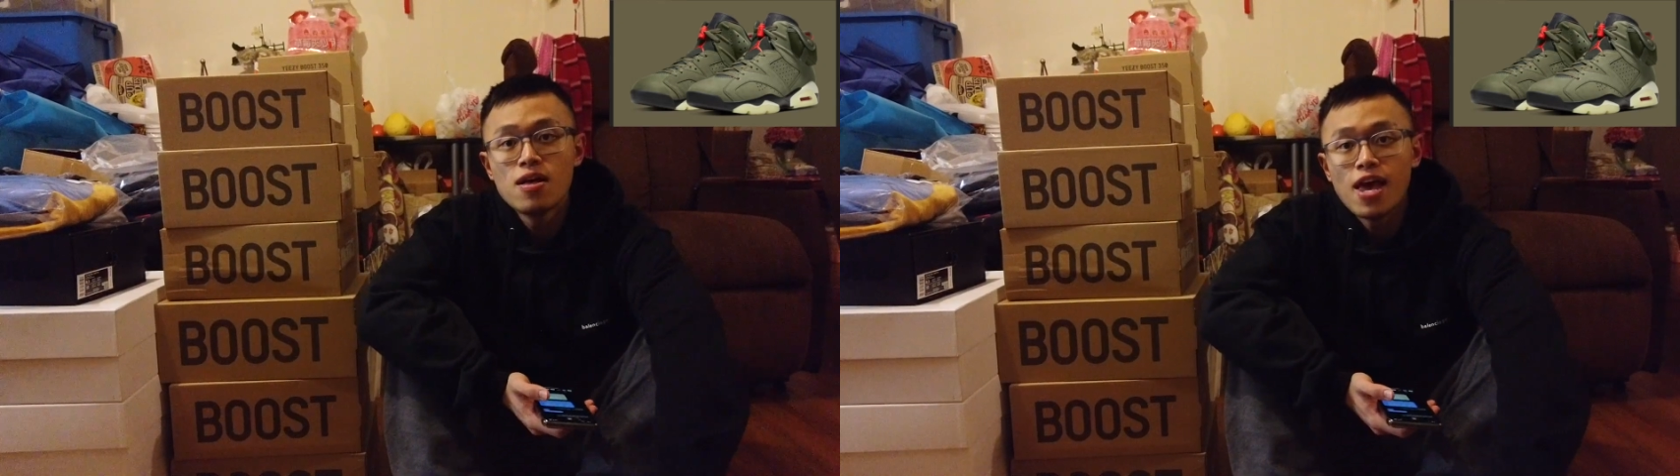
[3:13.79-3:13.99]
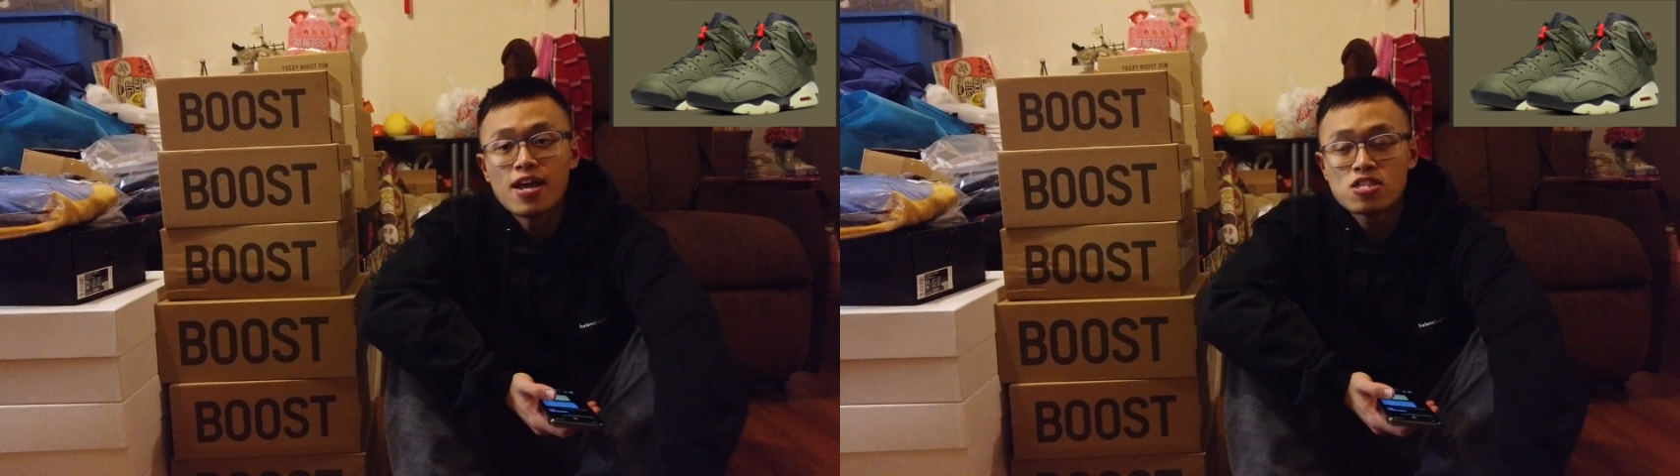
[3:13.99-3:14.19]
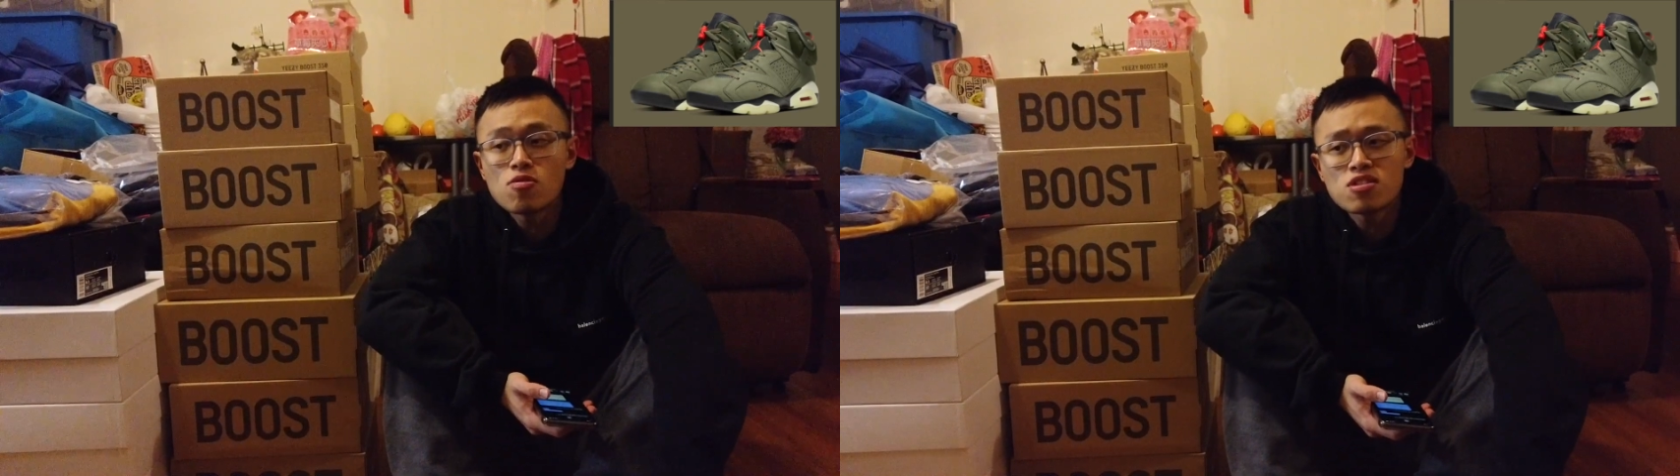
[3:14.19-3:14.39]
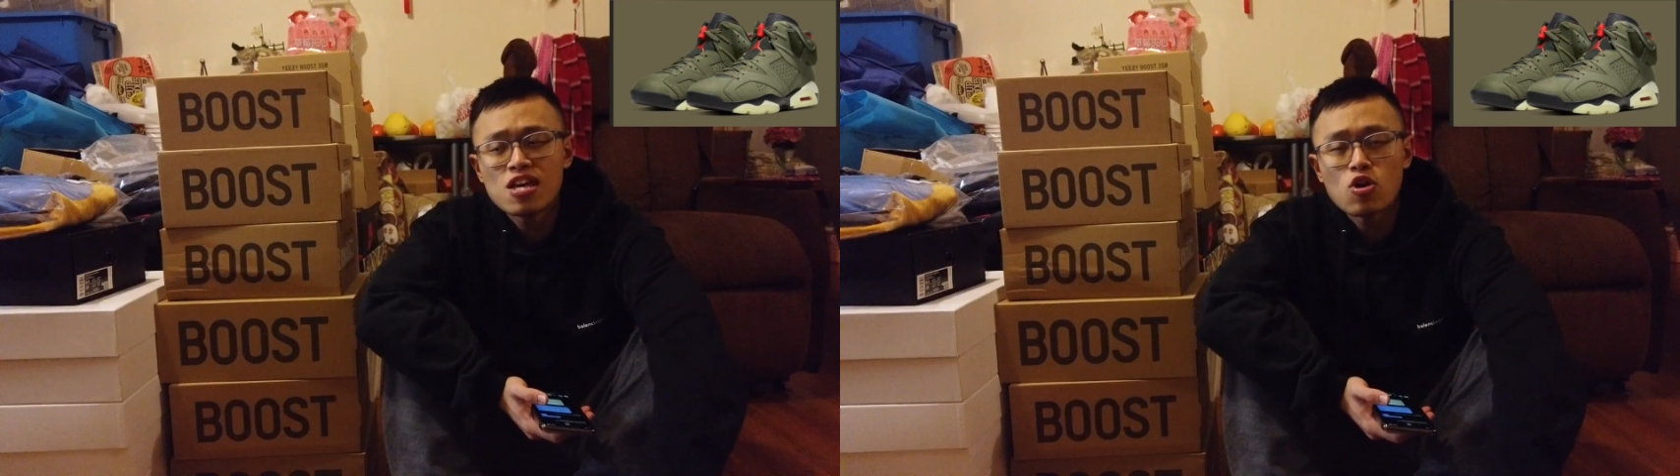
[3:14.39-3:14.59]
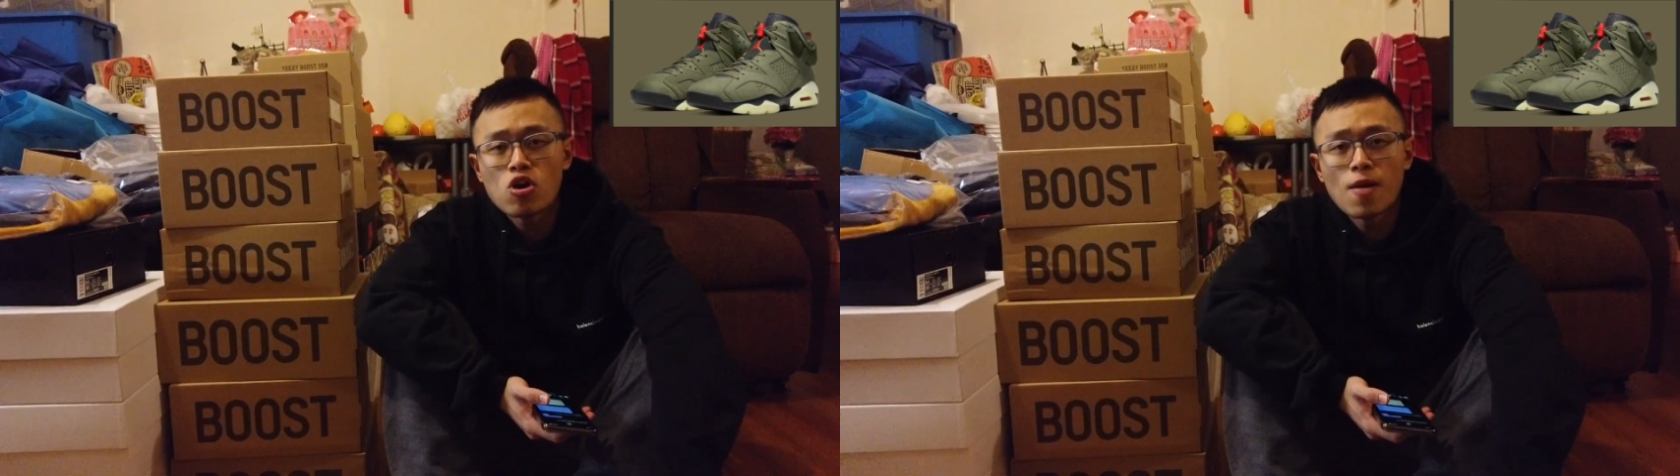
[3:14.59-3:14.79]
And I don't see
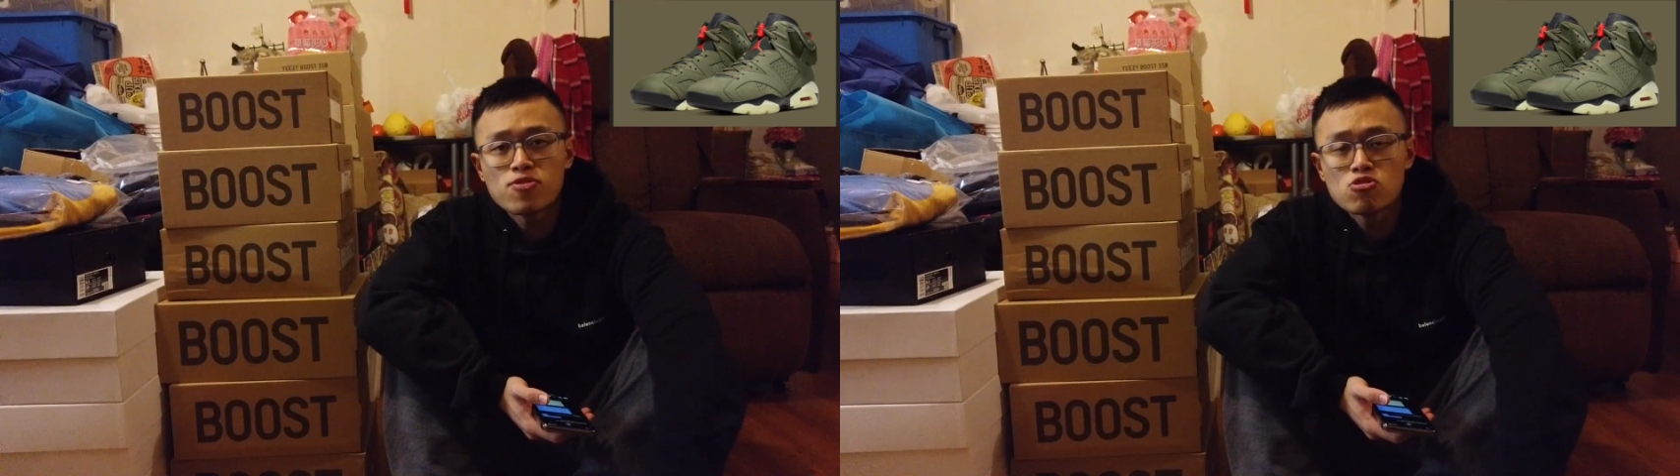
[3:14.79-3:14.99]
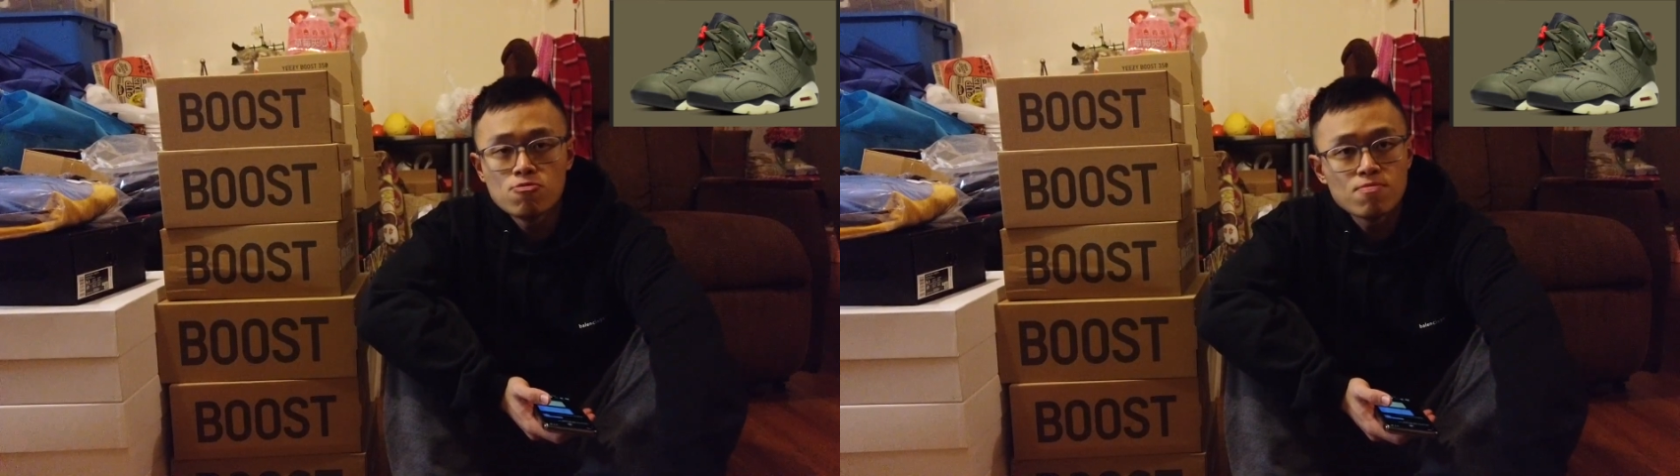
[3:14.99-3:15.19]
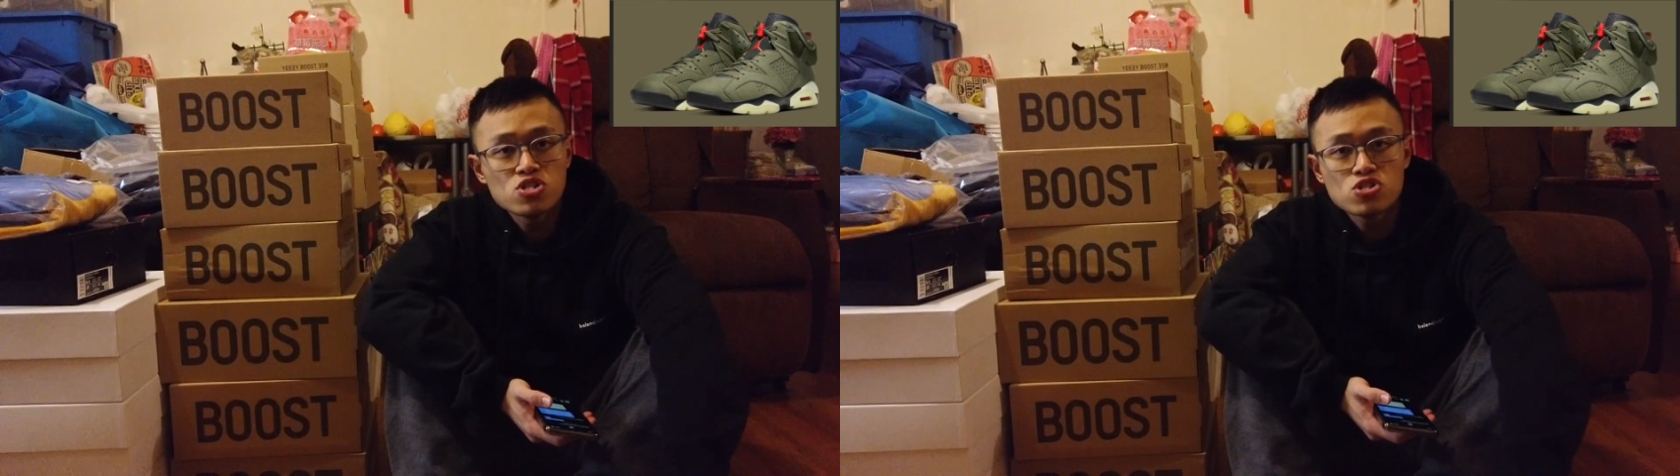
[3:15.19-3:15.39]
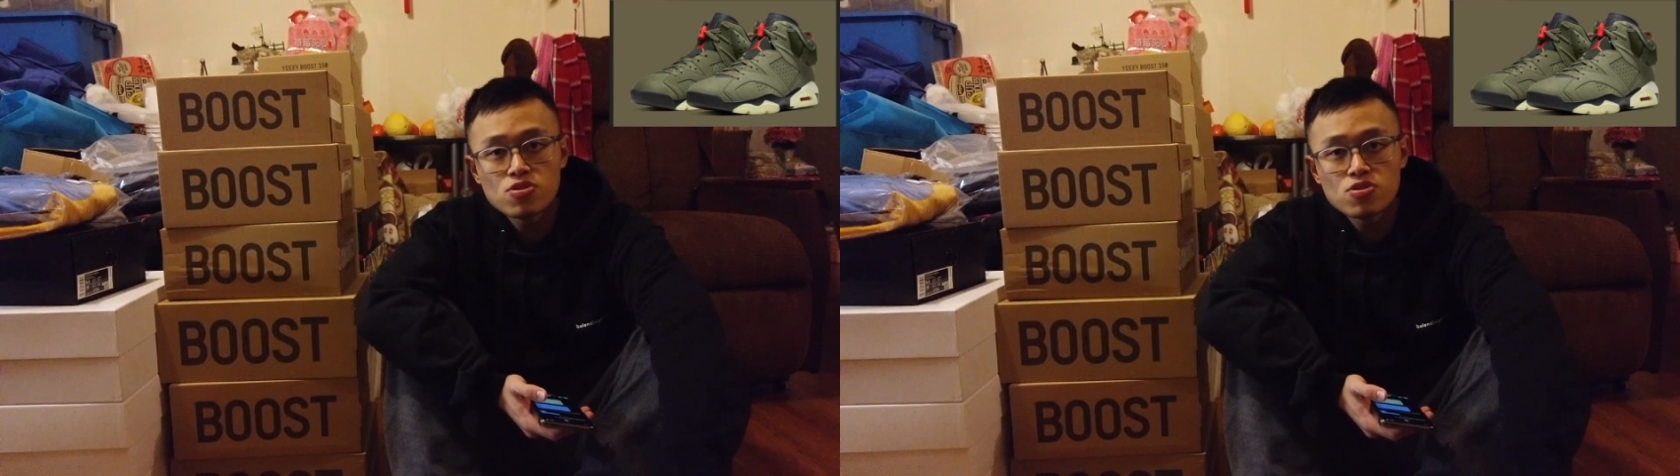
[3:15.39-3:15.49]
it going up too much